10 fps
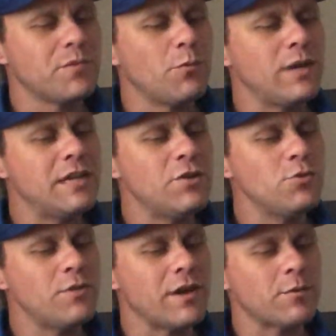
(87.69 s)
We
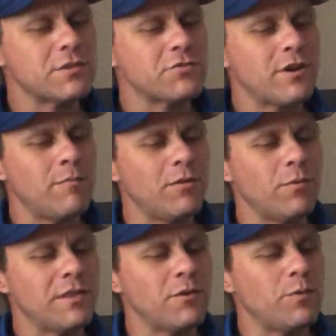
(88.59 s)
knew there was trouble
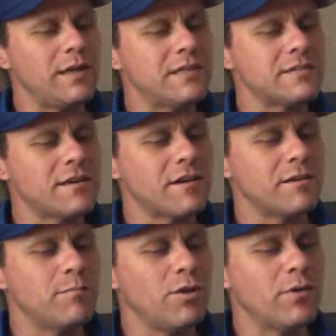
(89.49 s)
when the wind
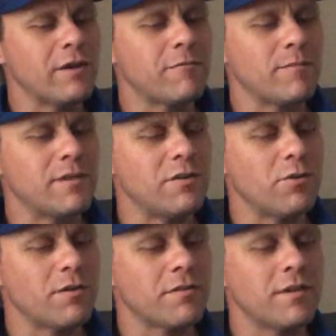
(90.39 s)
started blowing from the
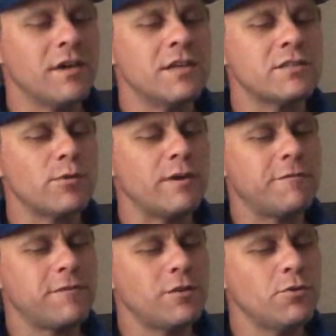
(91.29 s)
north, so we
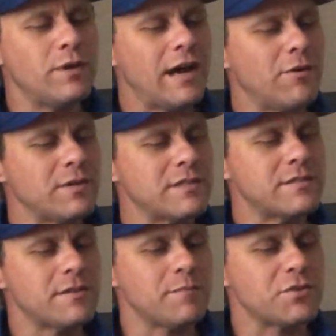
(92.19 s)
flew down to
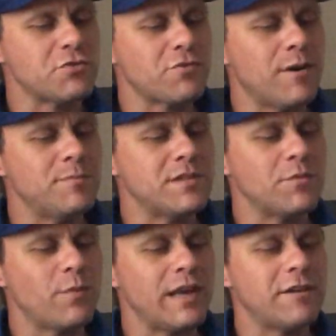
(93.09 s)
some shrubs
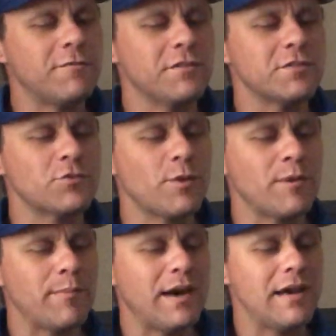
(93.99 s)
and waited for the storm
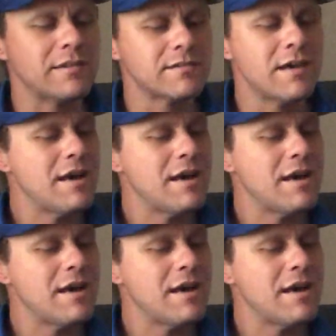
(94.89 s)
to pass.